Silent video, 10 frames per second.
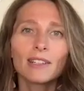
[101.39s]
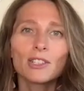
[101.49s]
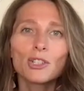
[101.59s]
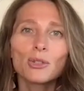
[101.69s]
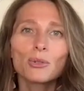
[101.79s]

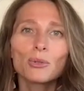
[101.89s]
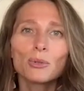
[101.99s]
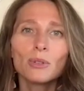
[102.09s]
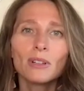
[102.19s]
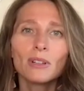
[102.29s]

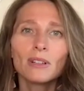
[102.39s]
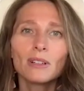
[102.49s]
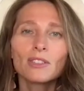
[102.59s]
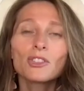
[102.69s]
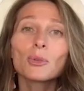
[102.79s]
to
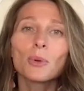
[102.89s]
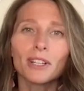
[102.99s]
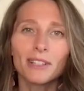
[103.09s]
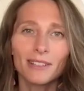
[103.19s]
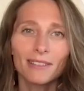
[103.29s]
steward